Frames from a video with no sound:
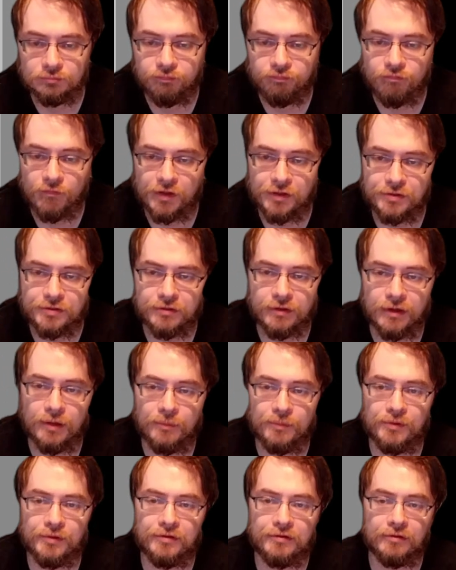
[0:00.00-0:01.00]
The
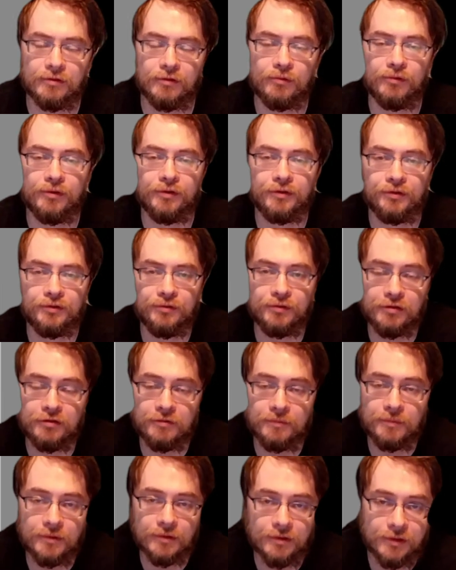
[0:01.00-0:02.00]
tropics are going to
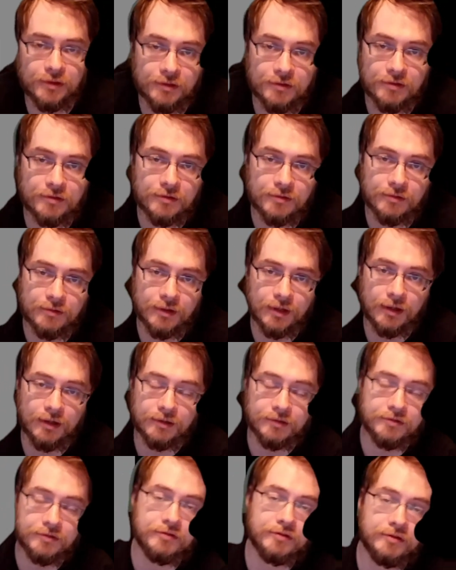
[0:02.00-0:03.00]
experience their
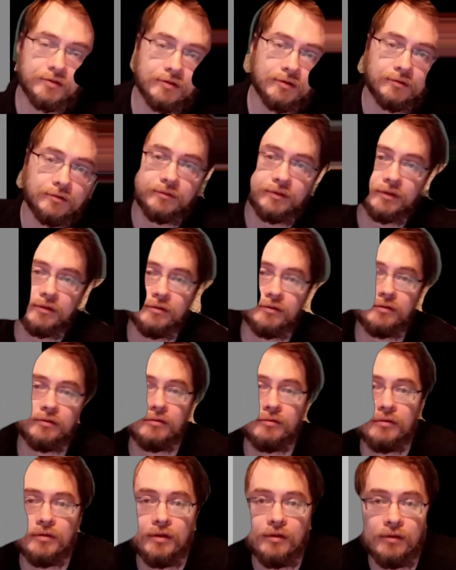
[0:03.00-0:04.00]
hottest year on record,
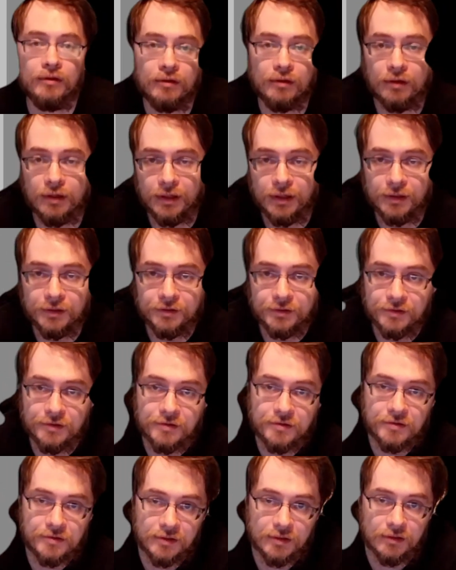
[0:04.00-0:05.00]
land and
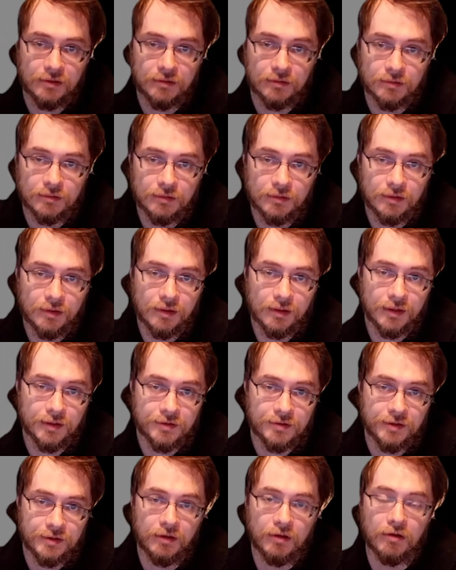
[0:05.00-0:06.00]
sea, as
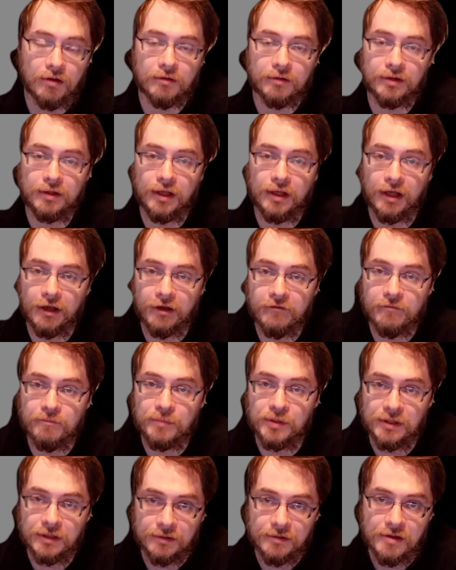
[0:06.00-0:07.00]
they already have
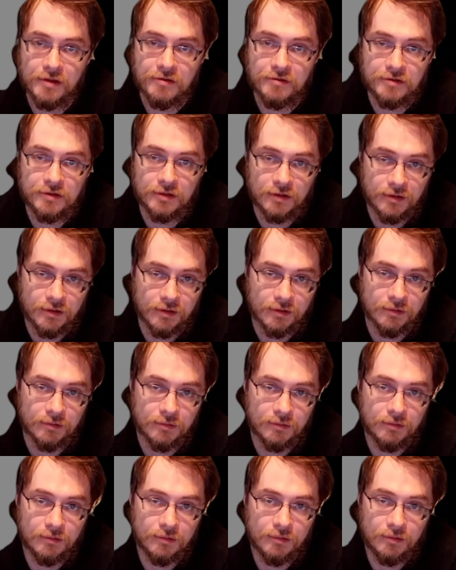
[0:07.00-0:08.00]
been this year.
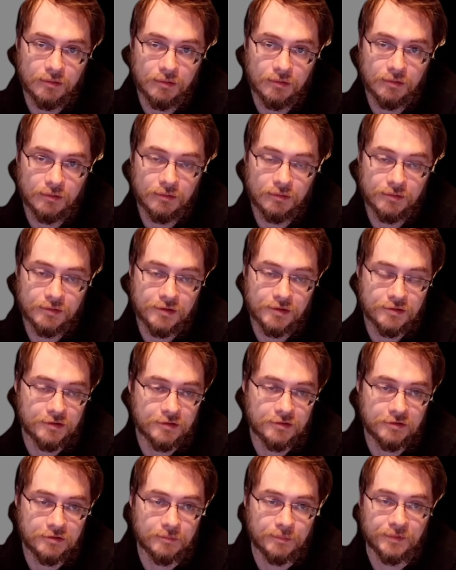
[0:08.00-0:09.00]
This
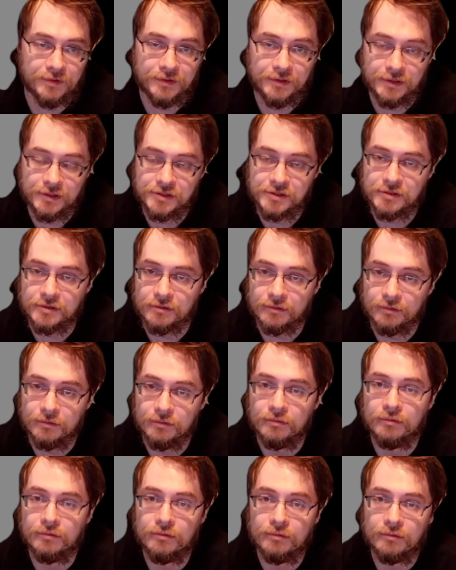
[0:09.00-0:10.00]
isn't a prediction.
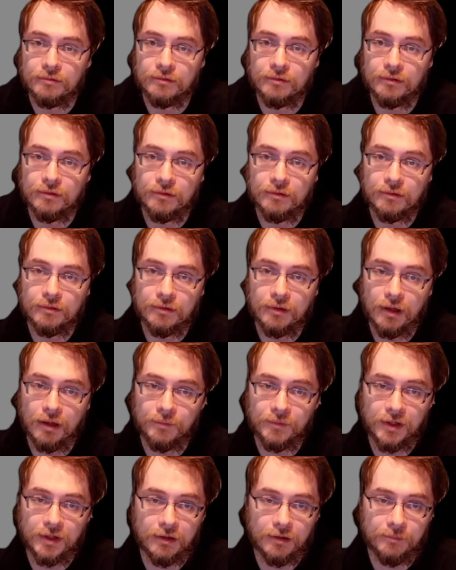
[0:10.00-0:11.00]
I'm
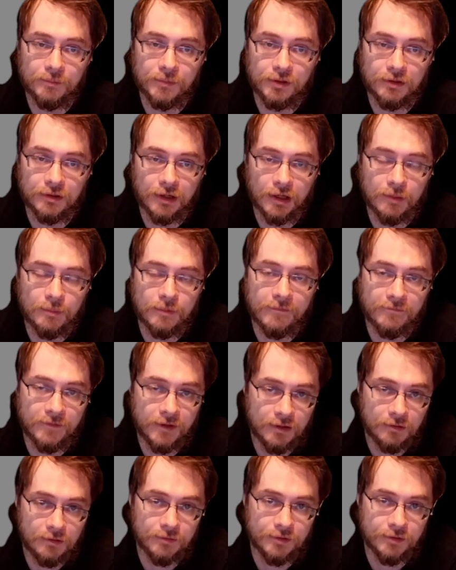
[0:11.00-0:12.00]
not being
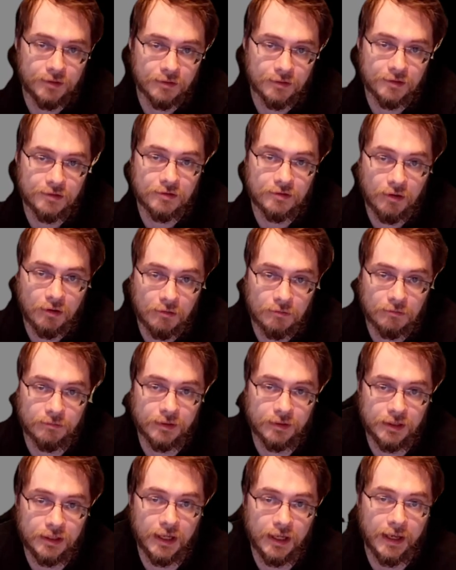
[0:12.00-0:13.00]
hypothetical here. It's
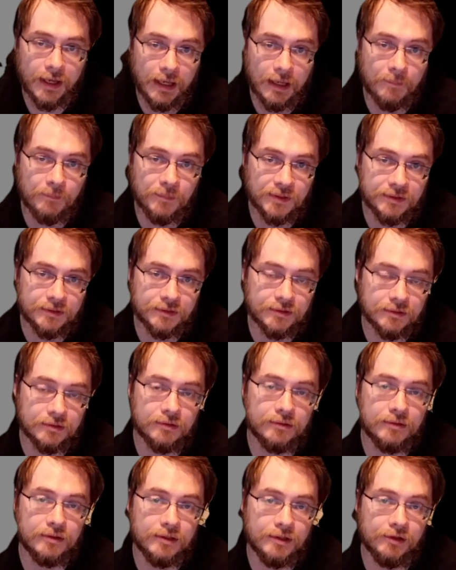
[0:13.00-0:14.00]
already happened.
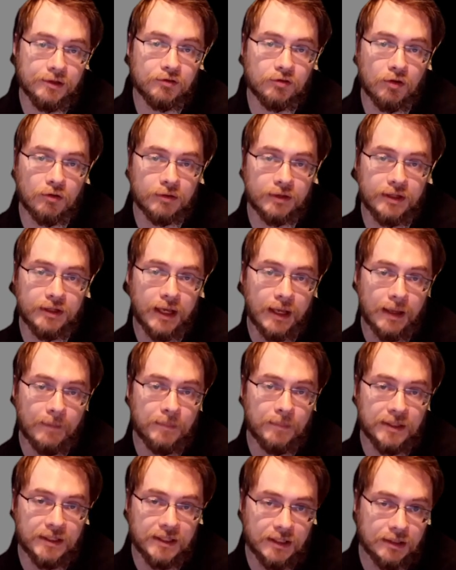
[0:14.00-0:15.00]
It's already
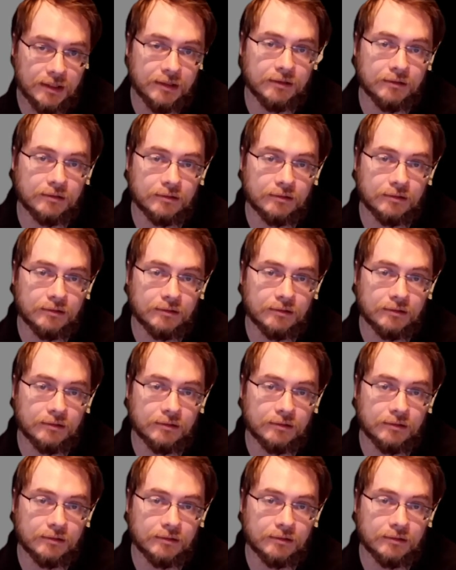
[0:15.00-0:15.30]
happening.